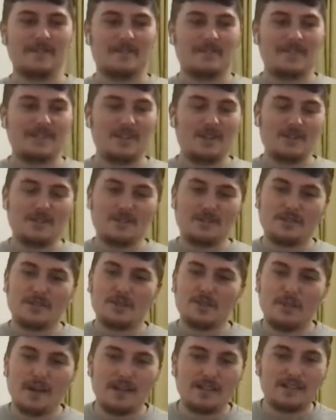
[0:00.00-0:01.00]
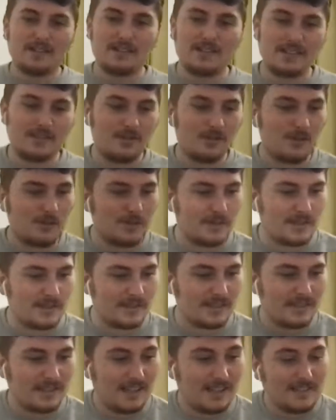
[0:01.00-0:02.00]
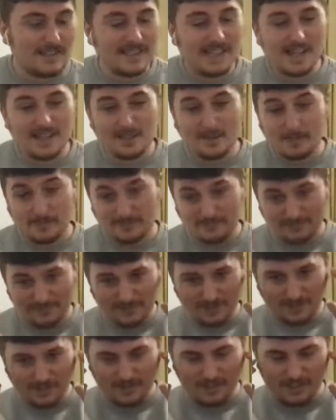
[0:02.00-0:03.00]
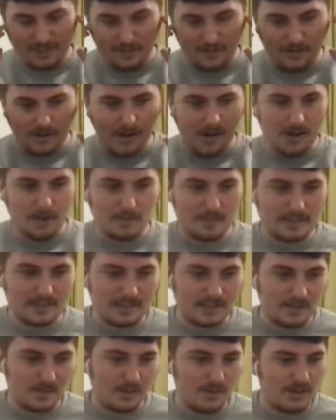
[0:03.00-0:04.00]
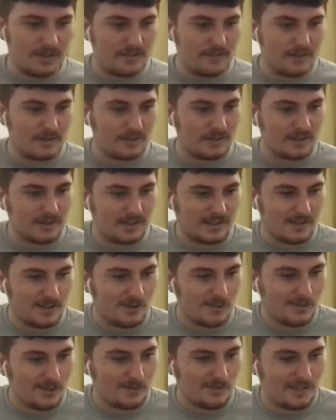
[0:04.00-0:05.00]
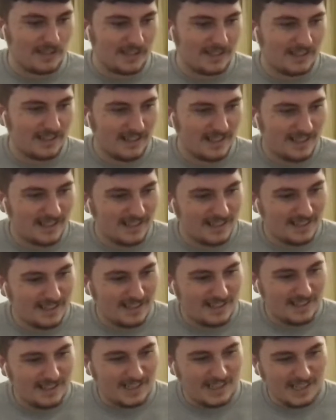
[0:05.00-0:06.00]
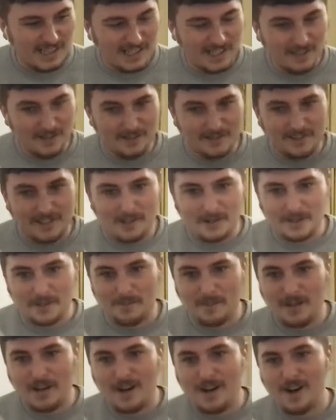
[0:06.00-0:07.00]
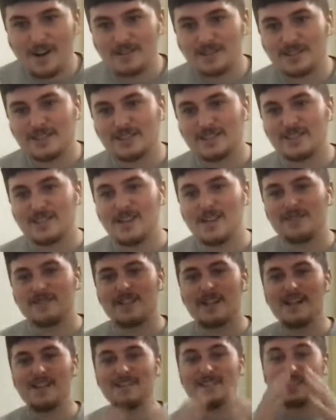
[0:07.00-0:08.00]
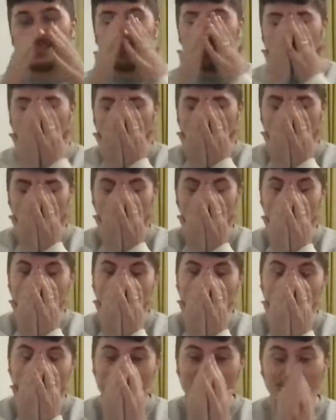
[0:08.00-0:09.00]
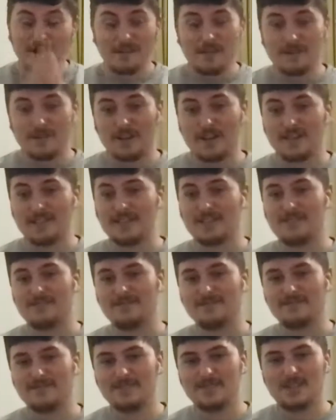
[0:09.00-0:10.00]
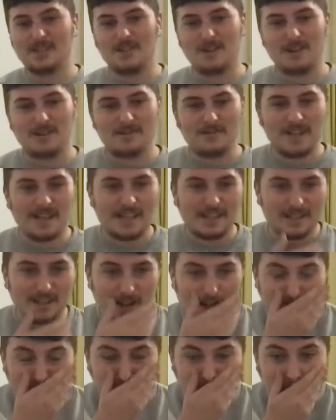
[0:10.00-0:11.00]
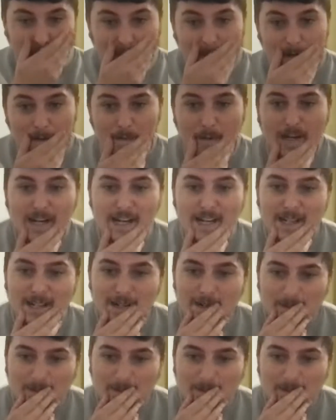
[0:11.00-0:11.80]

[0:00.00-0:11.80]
No disrespect to St Albans. I mean, I'd be disappointed if I was a St Albans fan. There was a path to the third round. Oh no, I know, Jason. Oh man, I feel so bad.